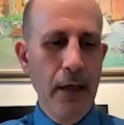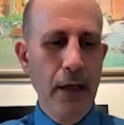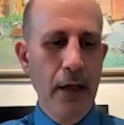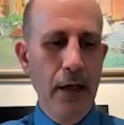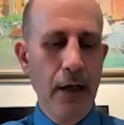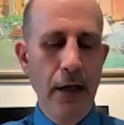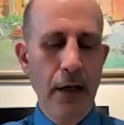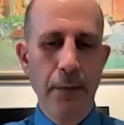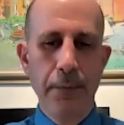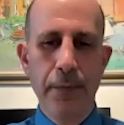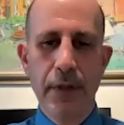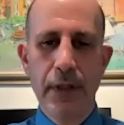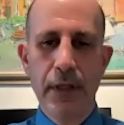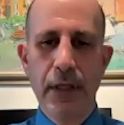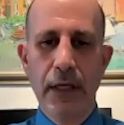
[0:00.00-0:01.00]

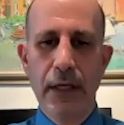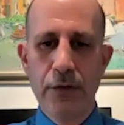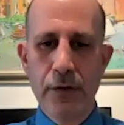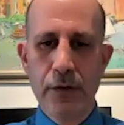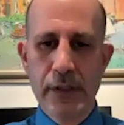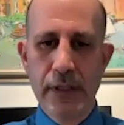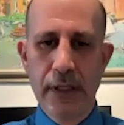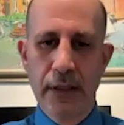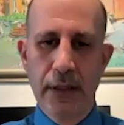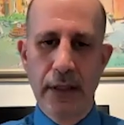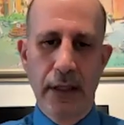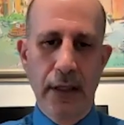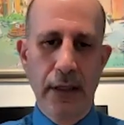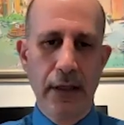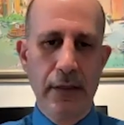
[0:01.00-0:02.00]
The interesting
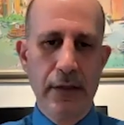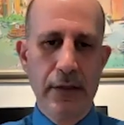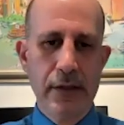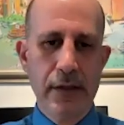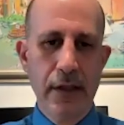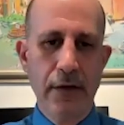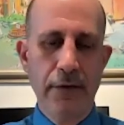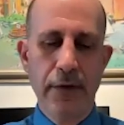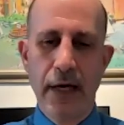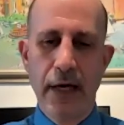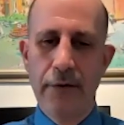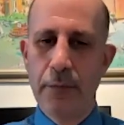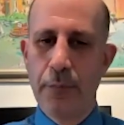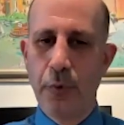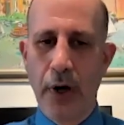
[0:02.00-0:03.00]
thing is, if you have
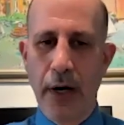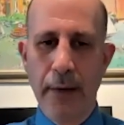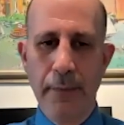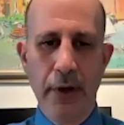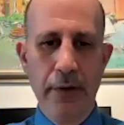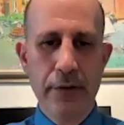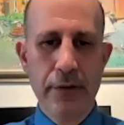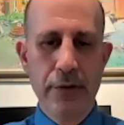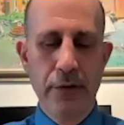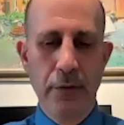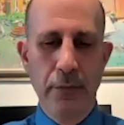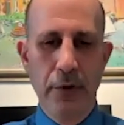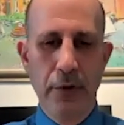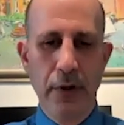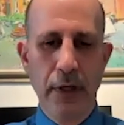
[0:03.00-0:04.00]
a primary
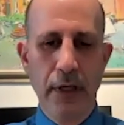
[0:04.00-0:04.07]
tumor,